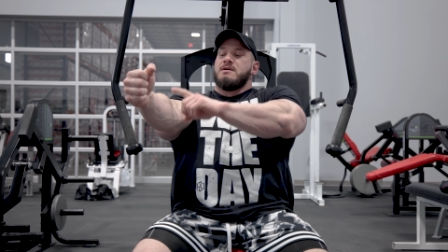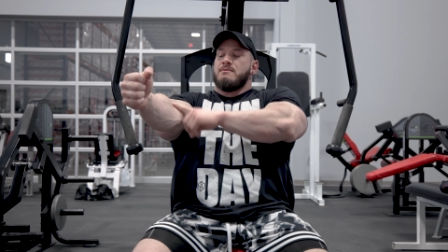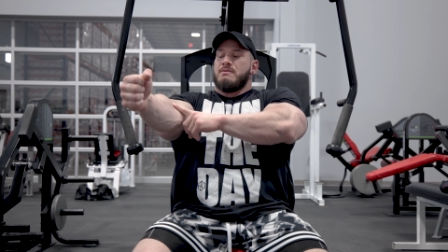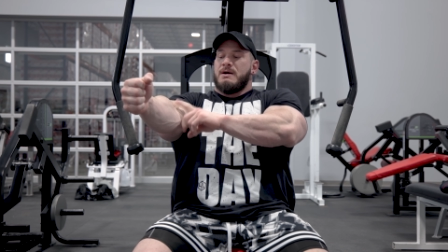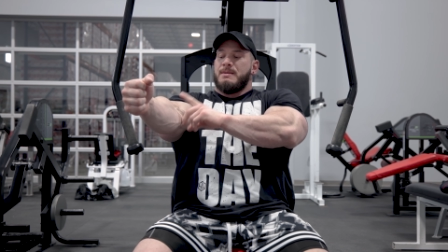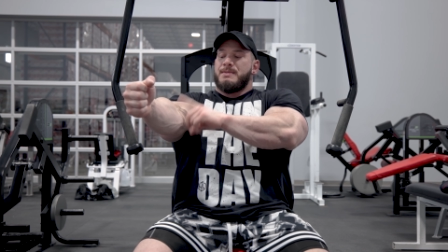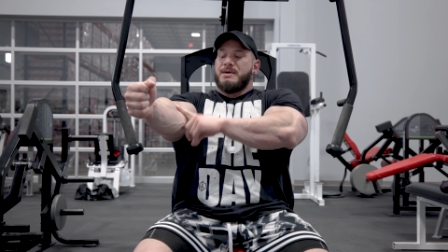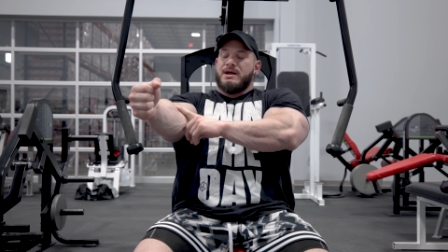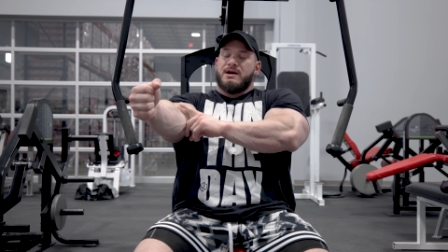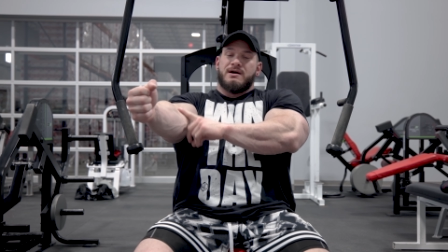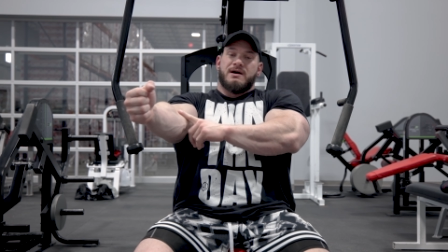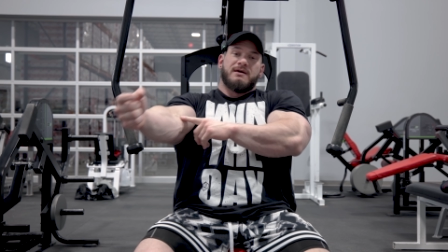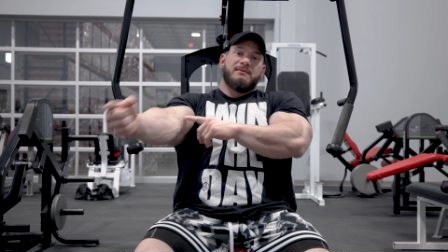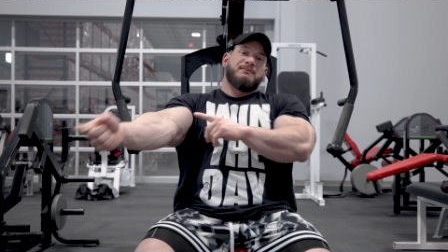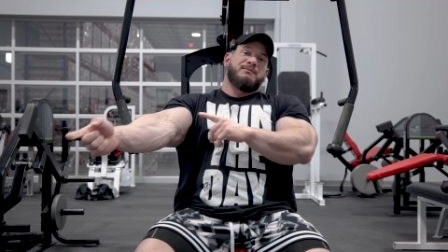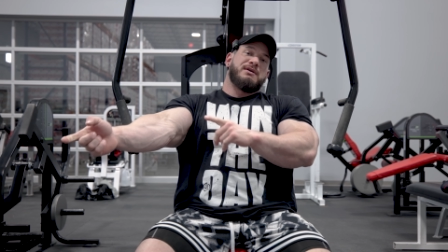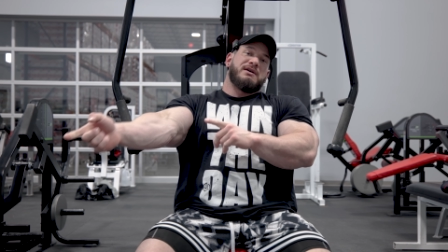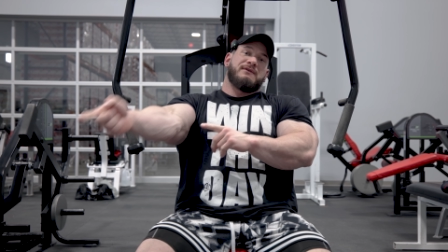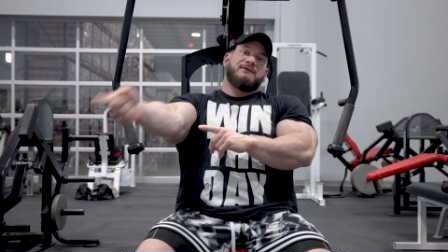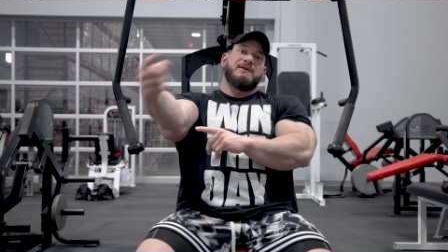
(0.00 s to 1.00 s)
Want that
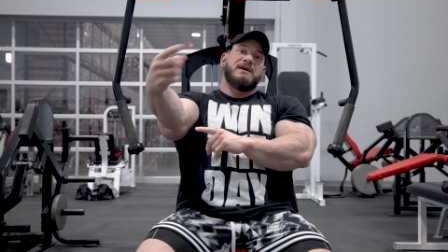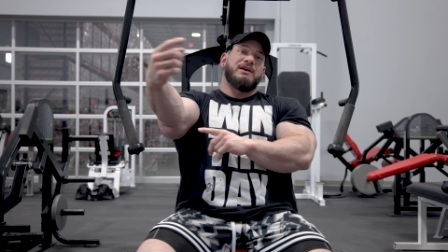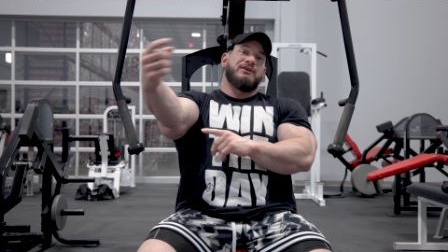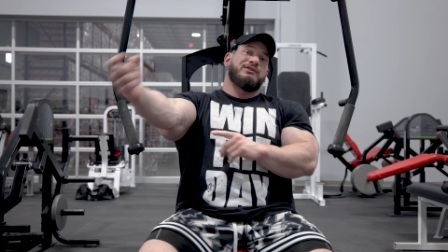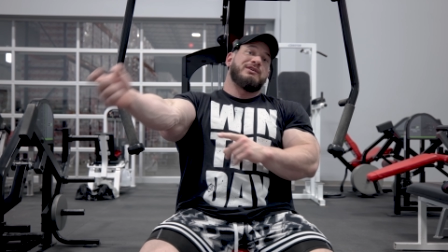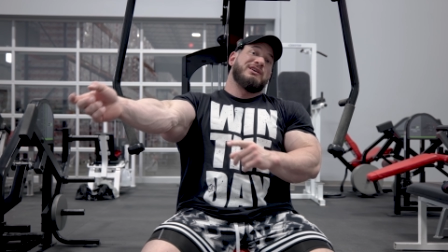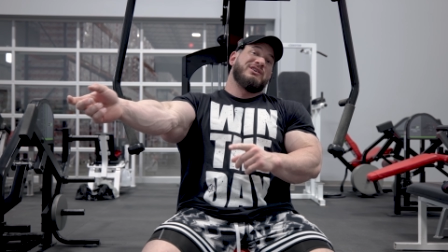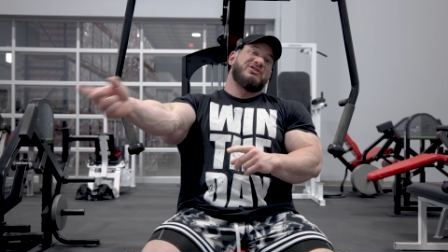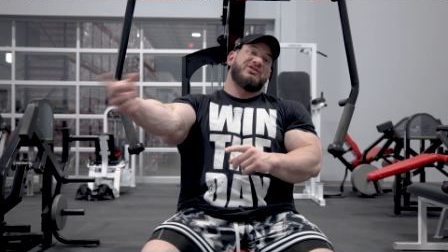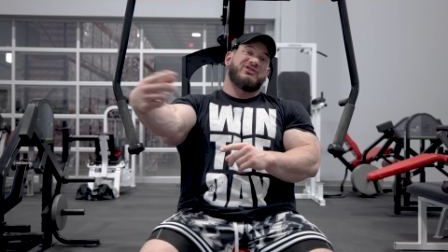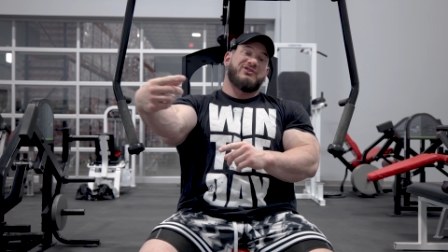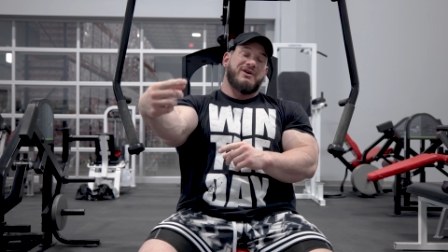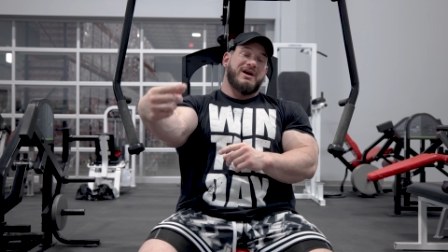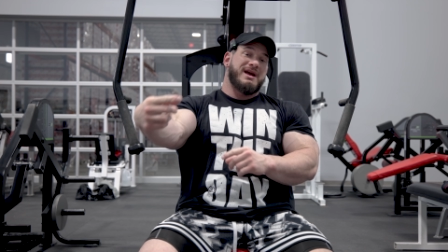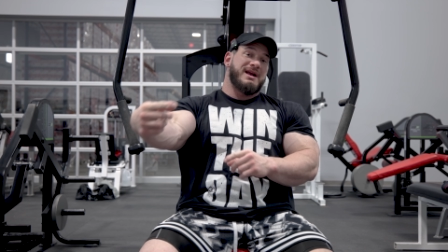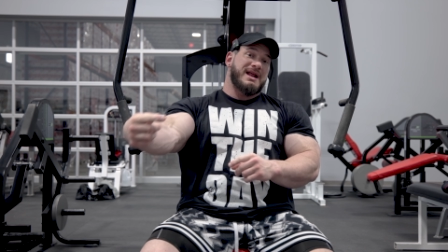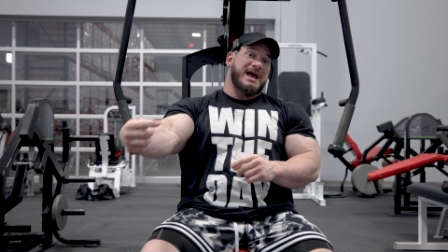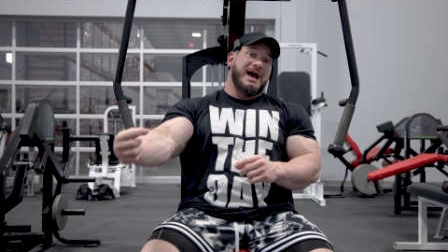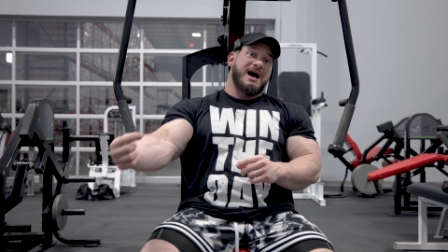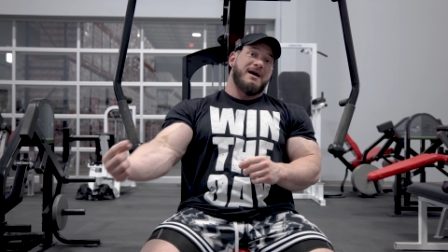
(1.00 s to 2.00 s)
armpit facing
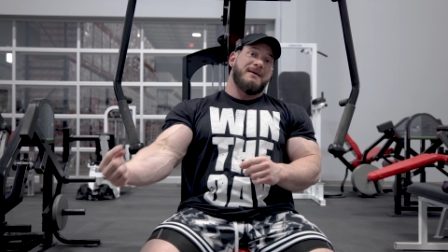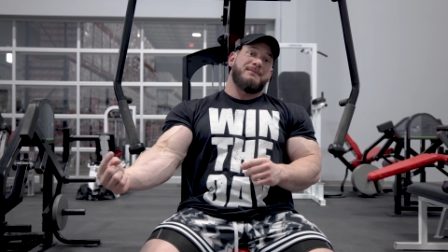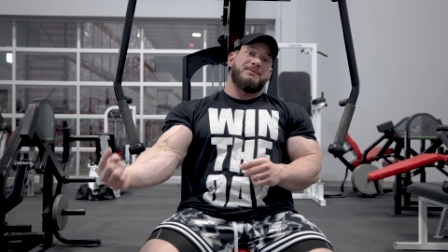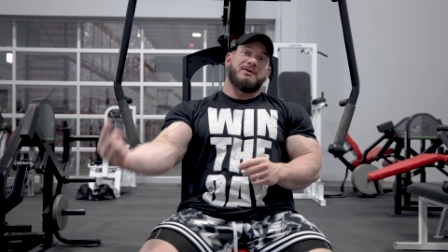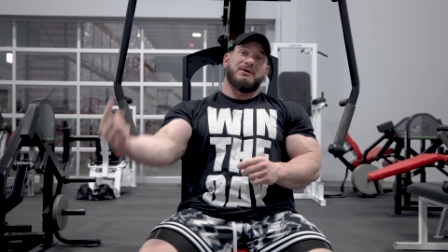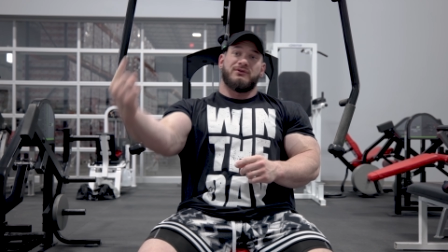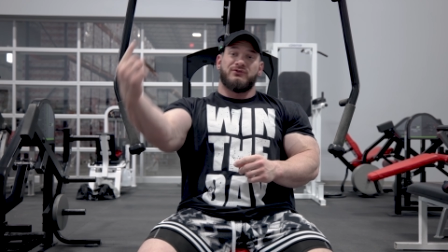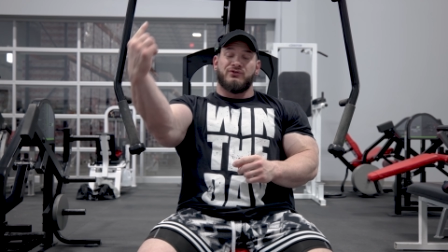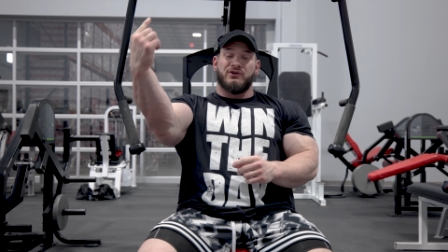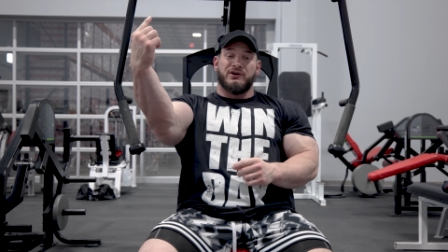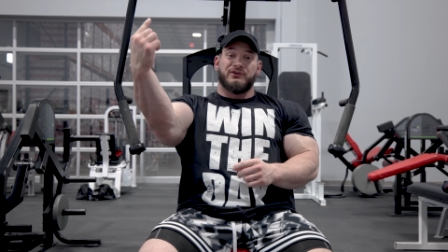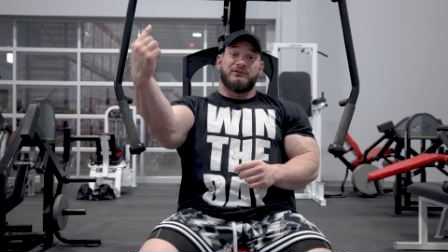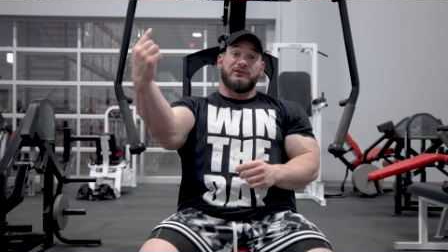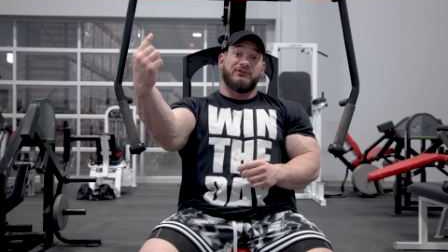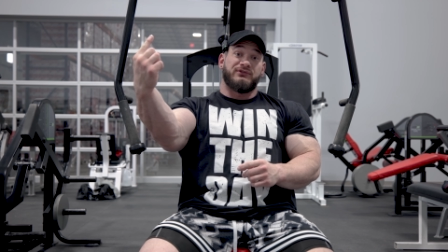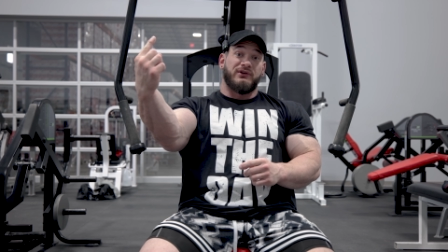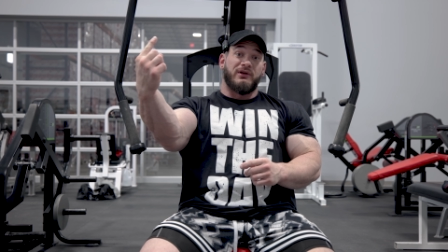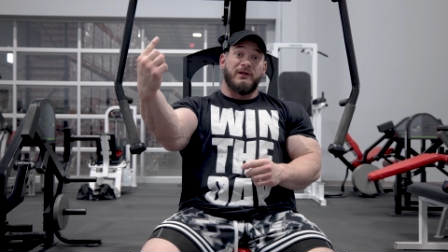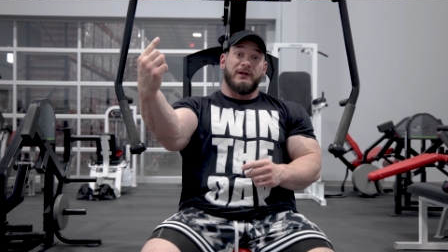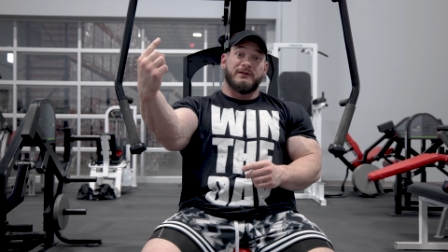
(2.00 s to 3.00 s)
straight up towards
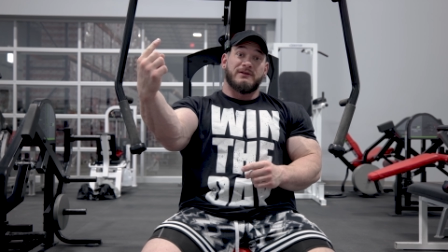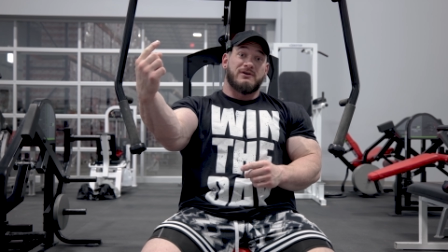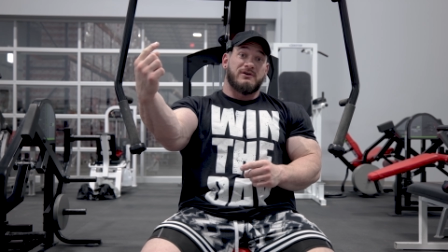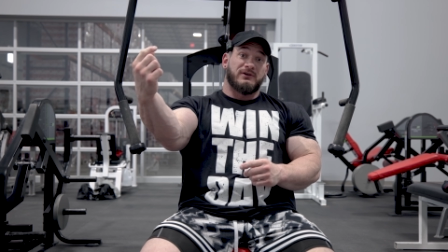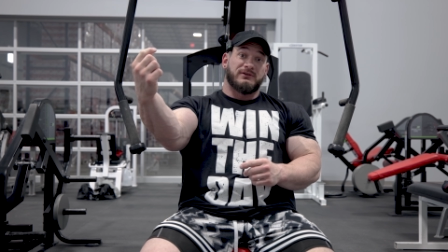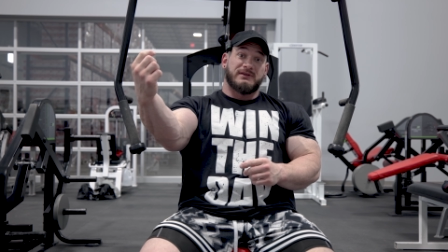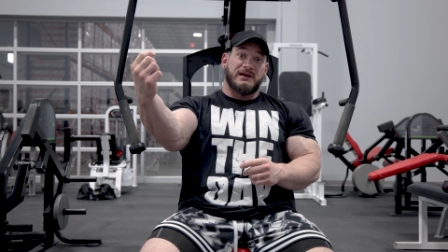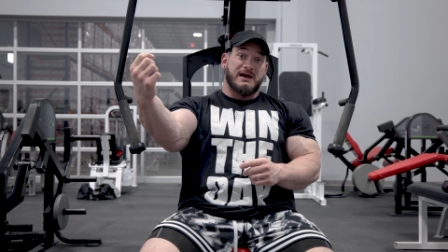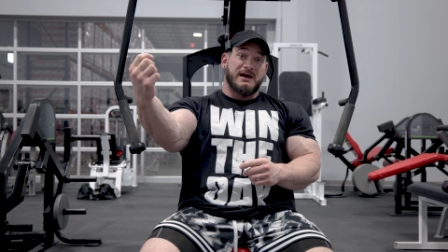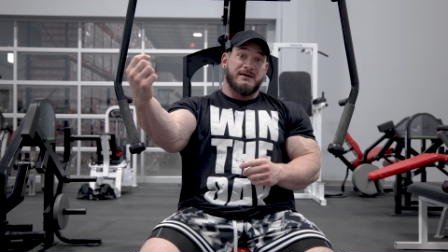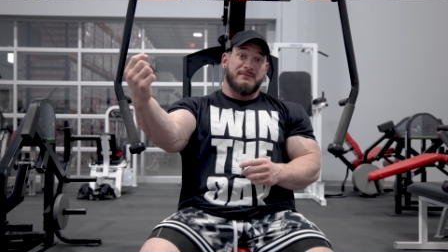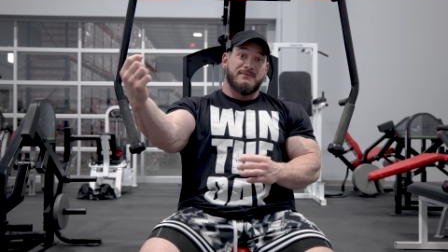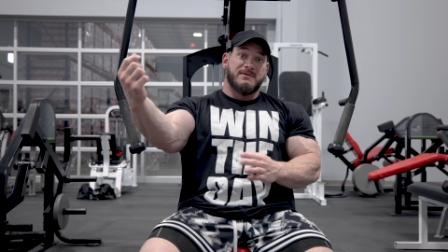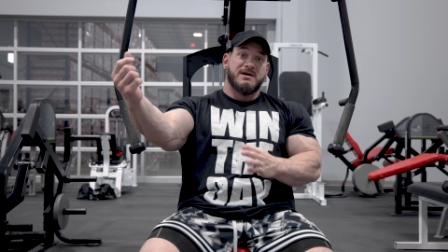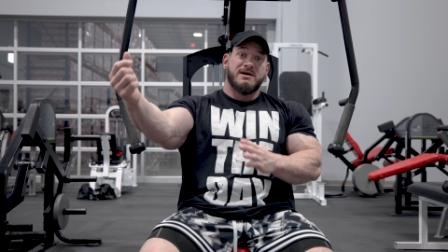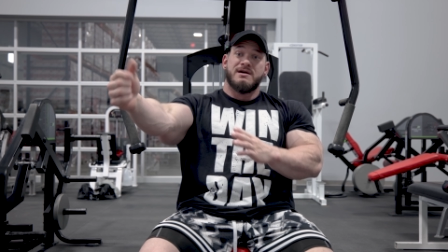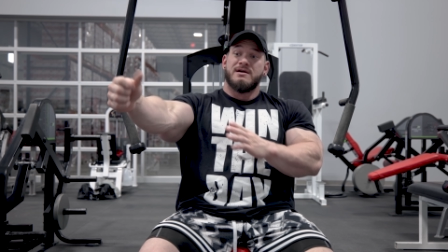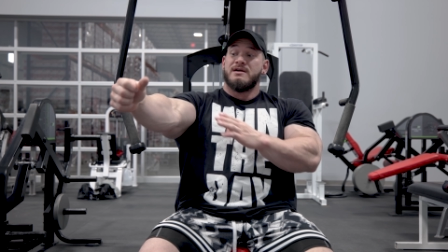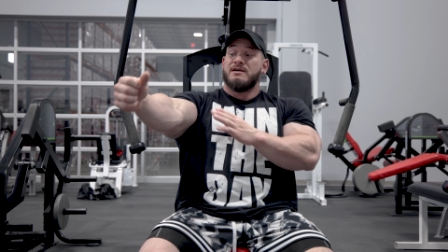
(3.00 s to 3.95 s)
the ceiling the whole time.